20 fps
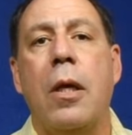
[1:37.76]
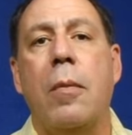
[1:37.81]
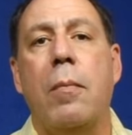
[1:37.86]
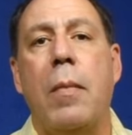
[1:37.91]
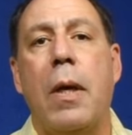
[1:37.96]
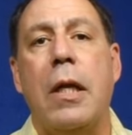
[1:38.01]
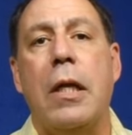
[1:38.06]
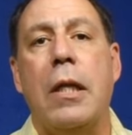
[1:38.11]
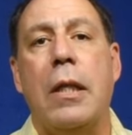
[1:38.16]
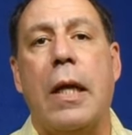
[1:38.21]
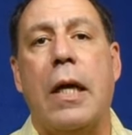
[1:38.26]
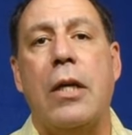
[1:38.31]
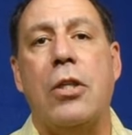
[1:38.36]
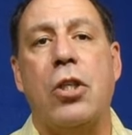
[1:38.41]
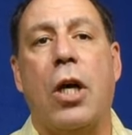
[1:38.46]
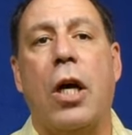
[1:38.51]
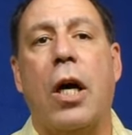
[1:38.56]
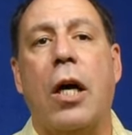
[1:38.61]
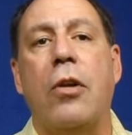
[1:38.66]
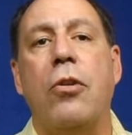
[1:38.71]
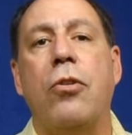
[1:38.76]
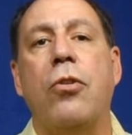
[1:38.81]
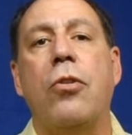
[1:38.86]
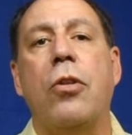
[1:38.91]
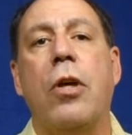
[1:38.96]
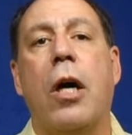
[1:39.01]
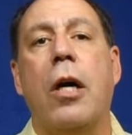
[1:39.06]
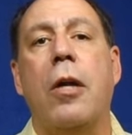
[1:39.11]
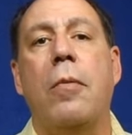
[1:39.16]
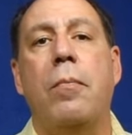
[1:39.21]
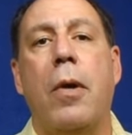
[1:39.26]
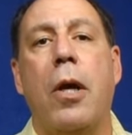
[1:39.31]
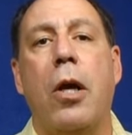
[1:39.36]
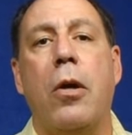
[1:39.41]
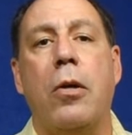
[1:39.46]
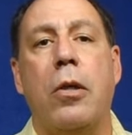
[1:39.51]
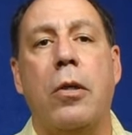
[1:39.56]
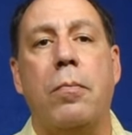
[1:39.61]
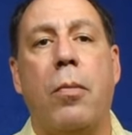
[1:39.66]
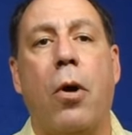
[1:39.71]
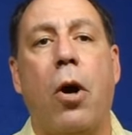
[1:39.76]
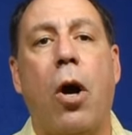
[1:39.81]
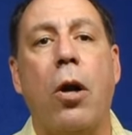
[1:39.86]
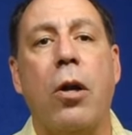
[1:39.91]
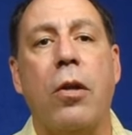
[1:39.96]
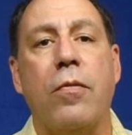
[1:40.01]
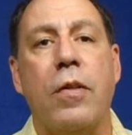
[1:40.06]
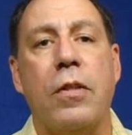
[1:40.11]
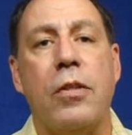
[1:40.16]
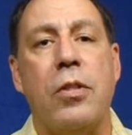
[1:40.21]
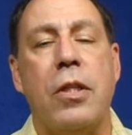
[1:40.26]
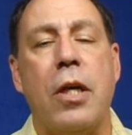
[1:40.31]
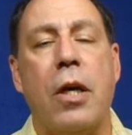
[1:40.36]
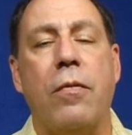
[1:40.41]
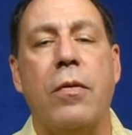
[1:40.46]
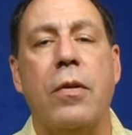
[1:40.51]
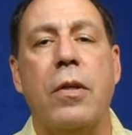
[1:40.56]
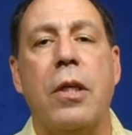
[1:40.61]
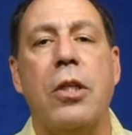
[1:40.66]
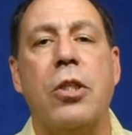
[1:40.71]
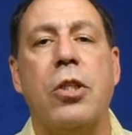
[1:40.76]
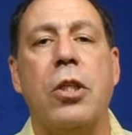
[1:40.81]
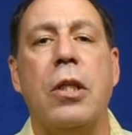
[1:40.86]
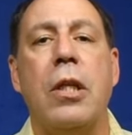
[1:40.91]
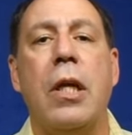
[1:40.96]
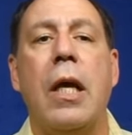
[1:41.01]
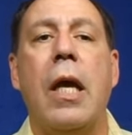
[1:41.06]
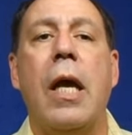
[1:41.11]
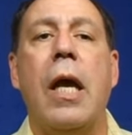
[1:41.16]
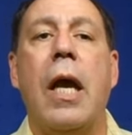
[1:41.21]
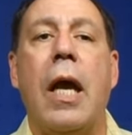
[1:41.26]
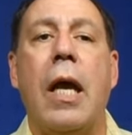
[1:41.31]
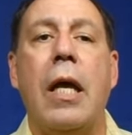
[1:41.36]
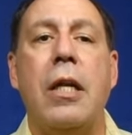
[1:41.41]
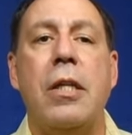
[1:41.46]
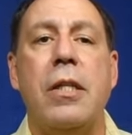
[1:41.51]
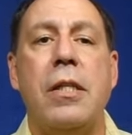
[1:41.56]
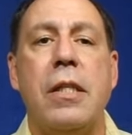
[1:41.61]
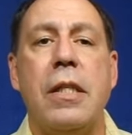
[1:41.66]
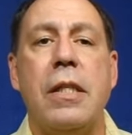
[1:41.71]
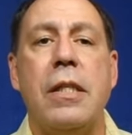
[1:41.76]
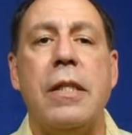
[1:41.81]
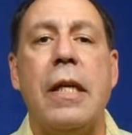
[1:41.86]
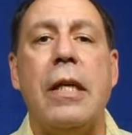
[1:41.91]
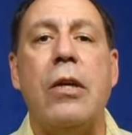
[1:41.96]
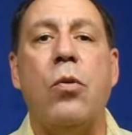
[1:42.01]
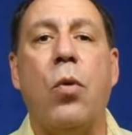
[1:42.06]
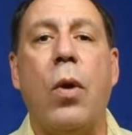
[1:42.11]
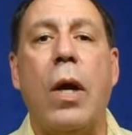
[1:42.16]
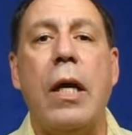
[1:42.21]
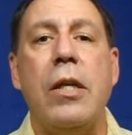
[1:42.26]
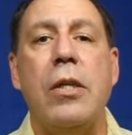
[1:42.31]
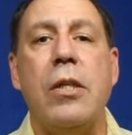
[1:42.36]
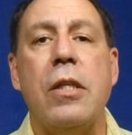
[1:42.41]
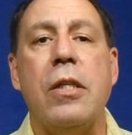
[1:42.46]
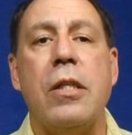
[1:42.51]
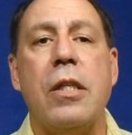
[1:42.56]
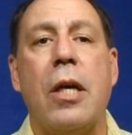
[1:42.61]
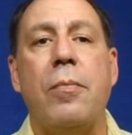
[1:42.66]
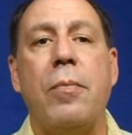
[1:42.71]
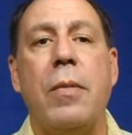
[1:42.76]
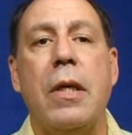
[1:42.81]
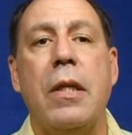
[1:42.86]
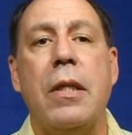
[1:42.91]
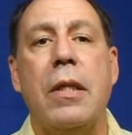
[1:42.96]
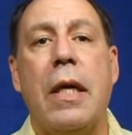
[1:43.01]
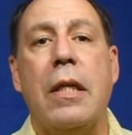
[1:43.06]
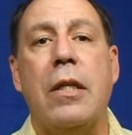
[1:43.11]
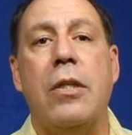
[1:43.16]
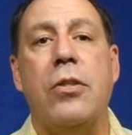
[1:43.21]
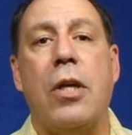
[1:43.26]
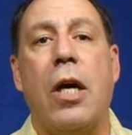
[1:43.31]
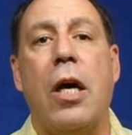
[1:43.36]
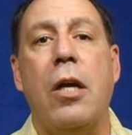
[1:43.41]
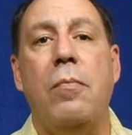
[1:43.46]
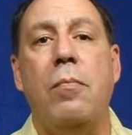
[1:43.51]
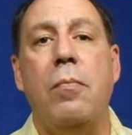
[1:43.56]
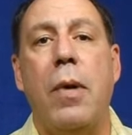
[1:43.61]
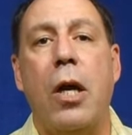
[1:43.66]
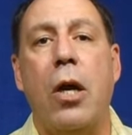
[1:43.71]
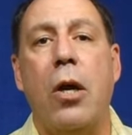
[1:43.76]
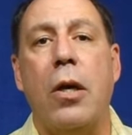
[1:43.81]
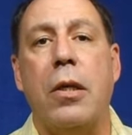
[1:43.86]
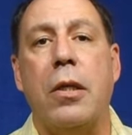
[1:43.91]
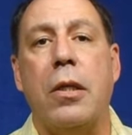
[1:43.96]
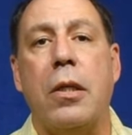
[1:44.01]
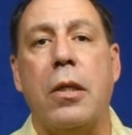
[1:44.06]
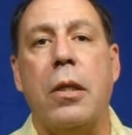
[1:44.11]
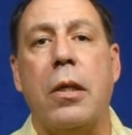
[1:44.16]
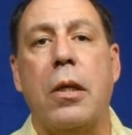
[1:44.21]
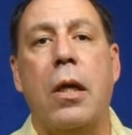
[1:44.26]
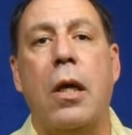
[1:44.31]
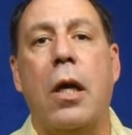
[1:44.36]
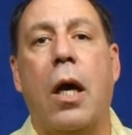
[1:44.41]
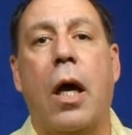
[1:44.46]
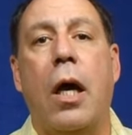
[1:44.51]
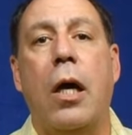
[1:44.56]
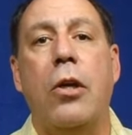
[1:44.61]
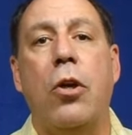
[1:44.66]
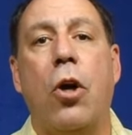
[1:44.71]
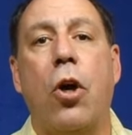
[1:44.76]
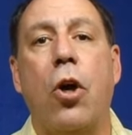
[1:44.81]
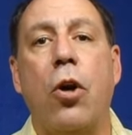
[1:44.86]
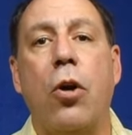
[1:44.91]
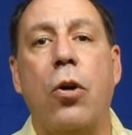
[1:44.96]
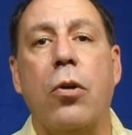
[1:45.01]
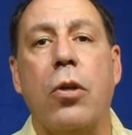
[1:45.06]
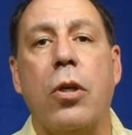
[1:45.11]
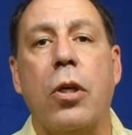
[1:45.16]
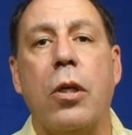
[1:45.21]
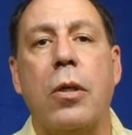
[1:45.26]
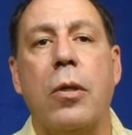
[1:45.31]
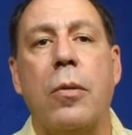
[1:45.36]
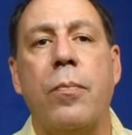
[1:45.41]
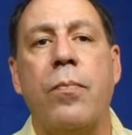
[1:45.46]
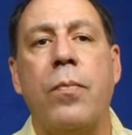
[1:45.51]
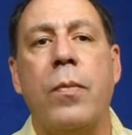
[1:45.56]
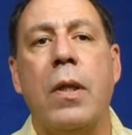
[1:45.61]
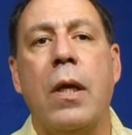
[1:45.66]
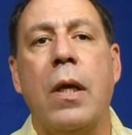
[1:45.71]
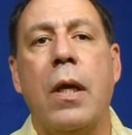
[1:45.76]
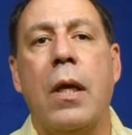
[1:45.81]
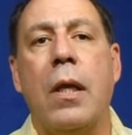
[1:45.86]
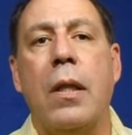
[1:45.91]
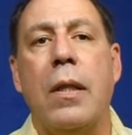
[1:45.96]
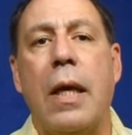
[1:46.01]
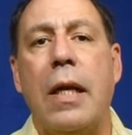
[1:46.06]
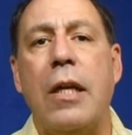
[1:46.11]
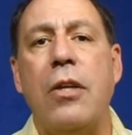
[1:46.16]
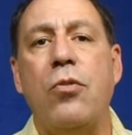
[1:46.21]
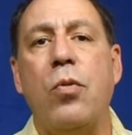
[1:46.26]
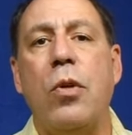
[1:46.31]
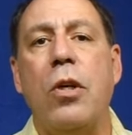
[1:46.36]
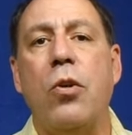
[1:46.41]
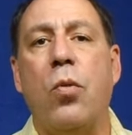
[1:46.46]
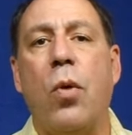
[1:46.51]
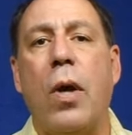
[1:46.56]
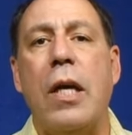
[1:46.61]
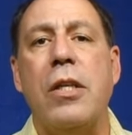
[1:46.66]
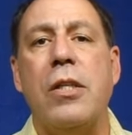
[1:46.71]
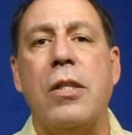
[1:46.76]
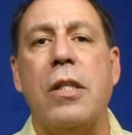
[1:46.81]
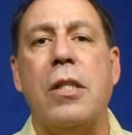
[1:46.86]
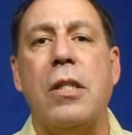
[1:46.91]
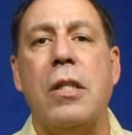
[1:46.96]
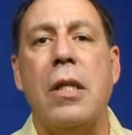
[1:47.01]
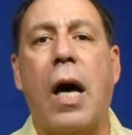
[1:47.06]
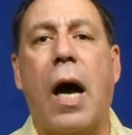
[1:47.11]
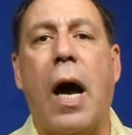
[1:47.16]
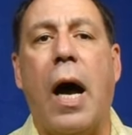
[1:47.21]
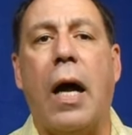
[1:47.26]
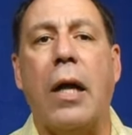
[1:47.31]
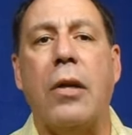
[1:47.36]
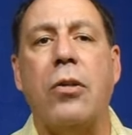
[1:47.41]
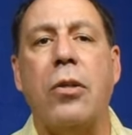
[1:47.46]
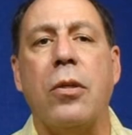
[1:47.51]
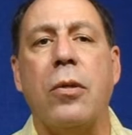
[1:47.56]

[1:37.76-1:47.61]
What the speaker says: Many latch on to the unmerited part of this definition and insist that grace is something that is unmerited, unearned. That is what grace is not.